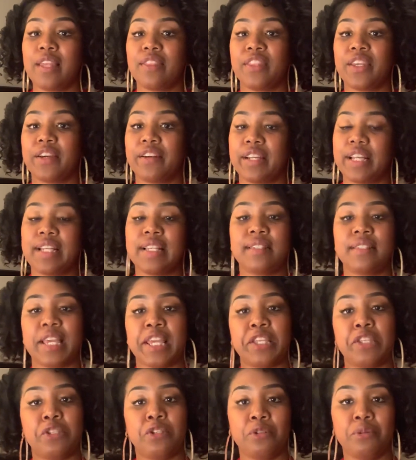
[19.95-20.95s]
there is a
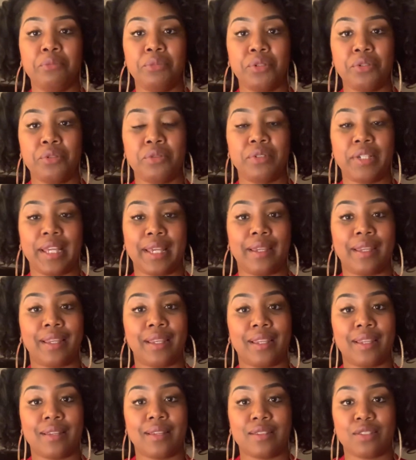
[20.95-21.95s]
new moon
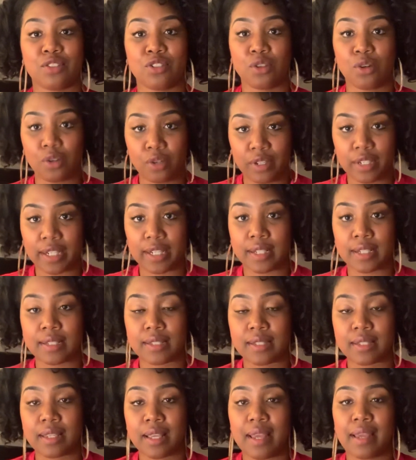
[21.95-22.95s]
in
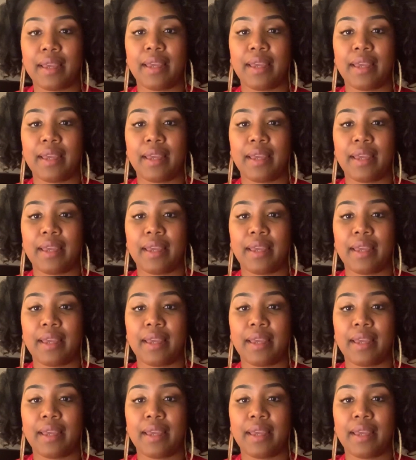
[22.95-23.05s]
Taurus.